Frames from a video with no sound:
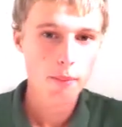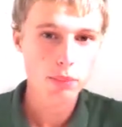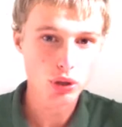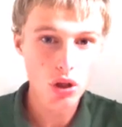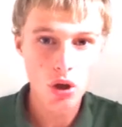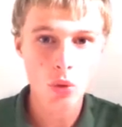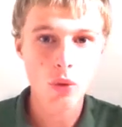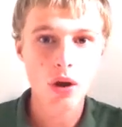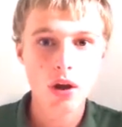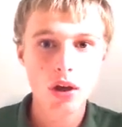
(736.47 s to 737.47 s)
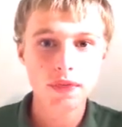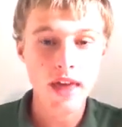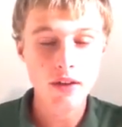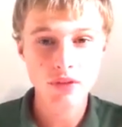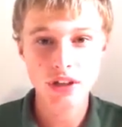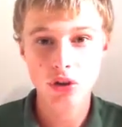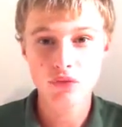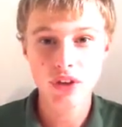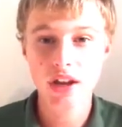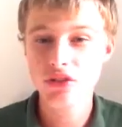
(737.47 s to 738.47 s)
below that video,
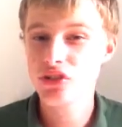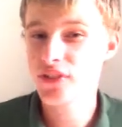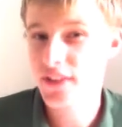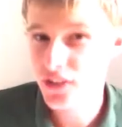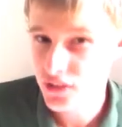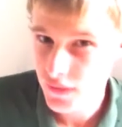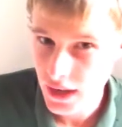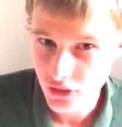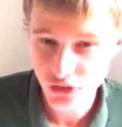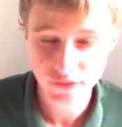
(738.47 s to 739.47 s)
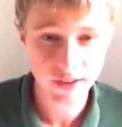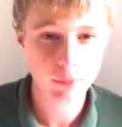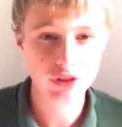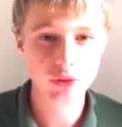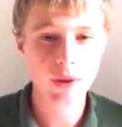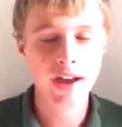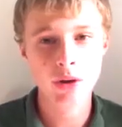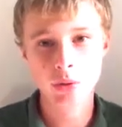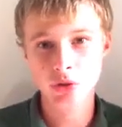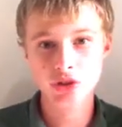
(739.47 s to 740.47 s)
advantages and disadvantages coming to
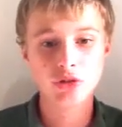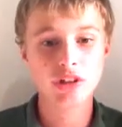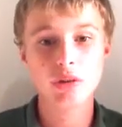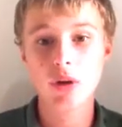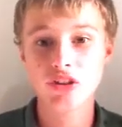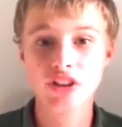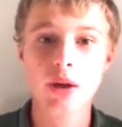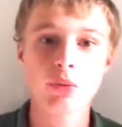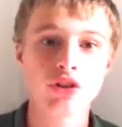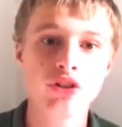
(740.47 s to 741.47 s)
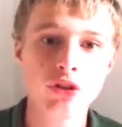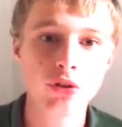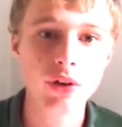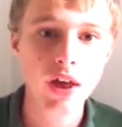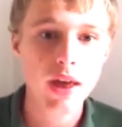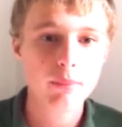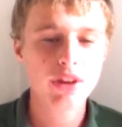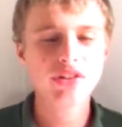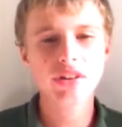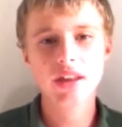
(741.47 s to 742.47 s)
Ecuador. You need to watch that one too.
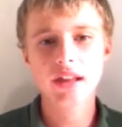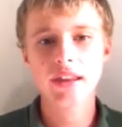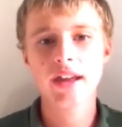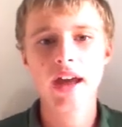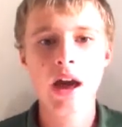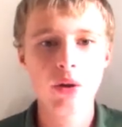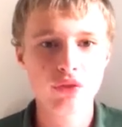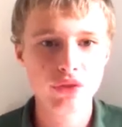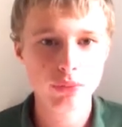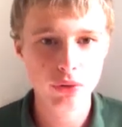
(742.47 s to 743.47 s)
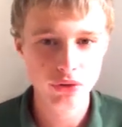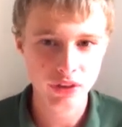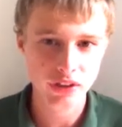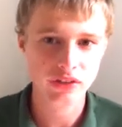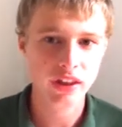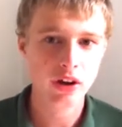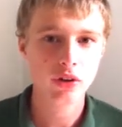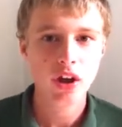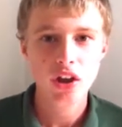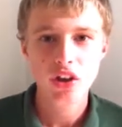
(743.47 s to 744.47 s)
Basically, I lay out a few more things there.
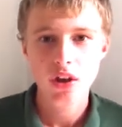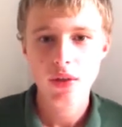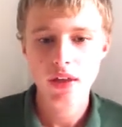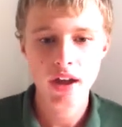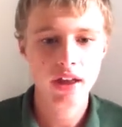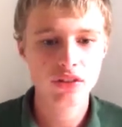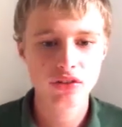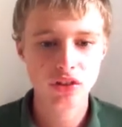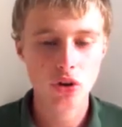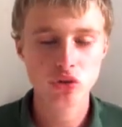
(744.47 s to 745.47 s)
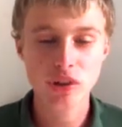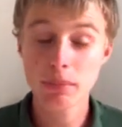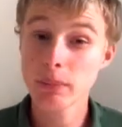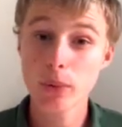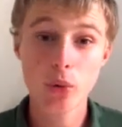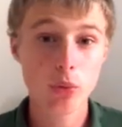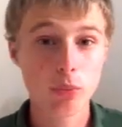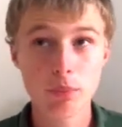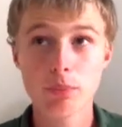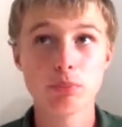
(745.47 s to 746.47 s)
And so some
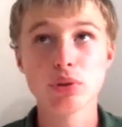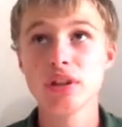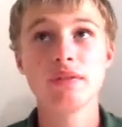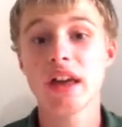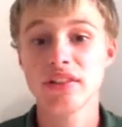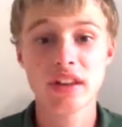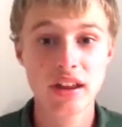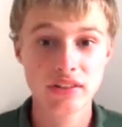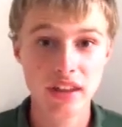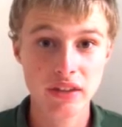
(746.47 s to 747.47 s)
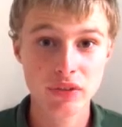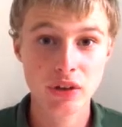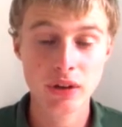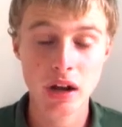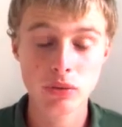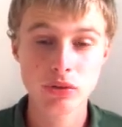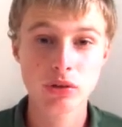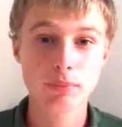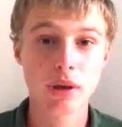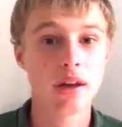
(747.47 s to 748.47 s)
people believe that's not safe here in
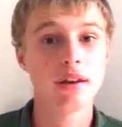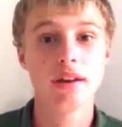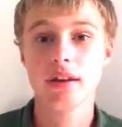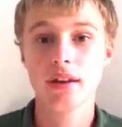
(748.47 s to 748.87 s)
Ecuador, but